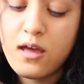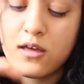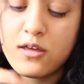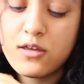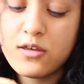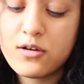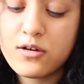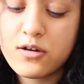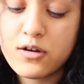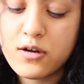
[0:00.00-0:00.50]

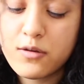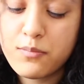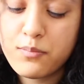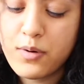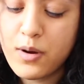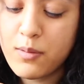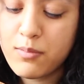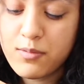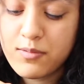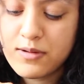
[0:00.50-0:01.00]
You are
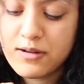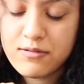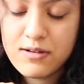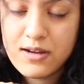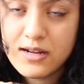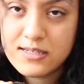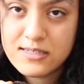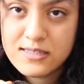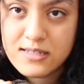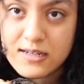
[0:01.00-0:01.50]
probably
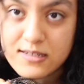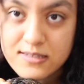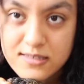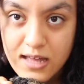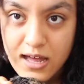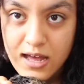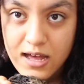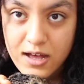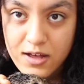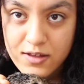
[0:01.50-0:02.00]
really stressed
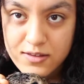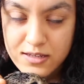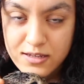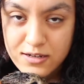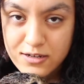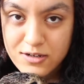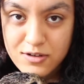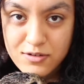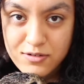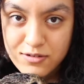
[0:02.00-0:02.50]
out
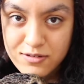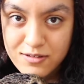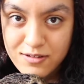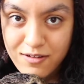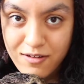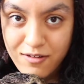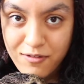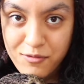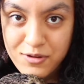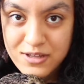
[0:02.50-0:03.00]
and don't
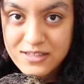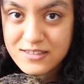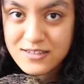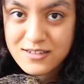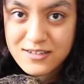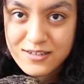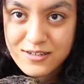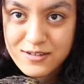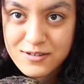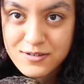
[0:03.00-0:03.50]
know what to
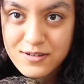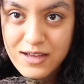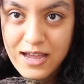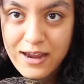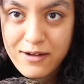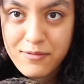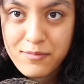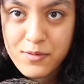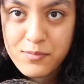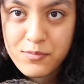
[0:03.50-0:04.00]
do.
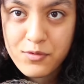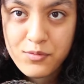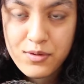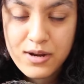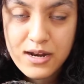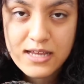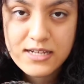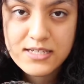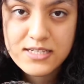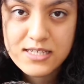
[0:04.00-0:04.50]
I remember
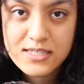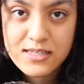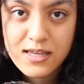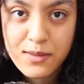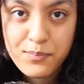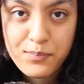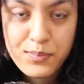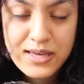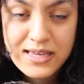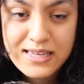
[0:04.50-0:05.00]
when I just
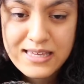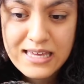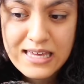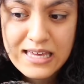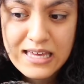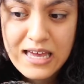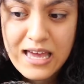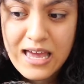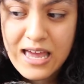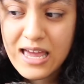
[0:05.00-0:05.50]
got
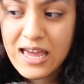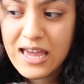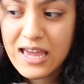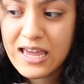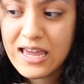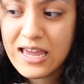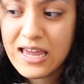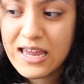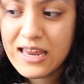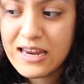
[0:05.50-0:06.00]
Pinky,
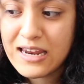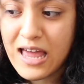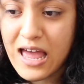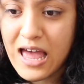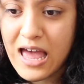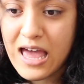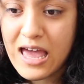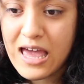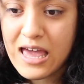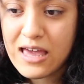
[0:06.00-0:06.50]
and
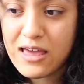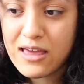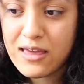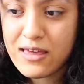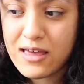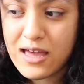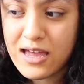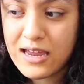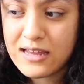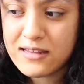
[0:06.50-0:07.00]

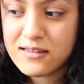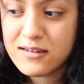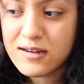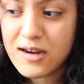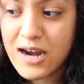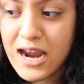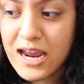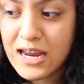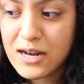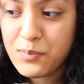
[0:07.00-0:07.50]
I
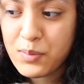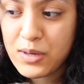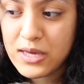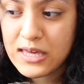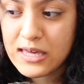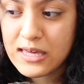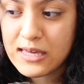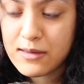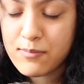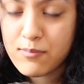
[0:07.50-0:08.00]
tried
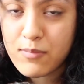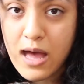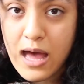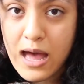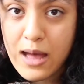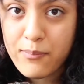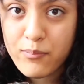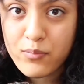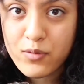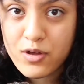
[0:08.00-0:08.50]
picking him
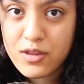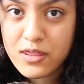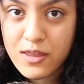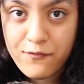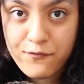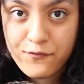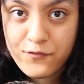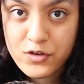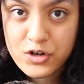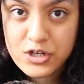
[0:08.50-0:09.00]
up on the
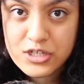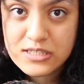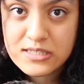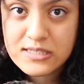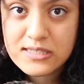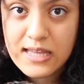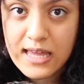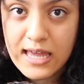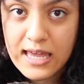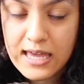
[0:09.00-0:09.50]

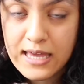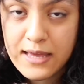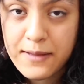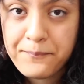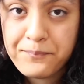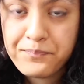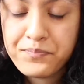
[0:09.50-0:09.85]
first day,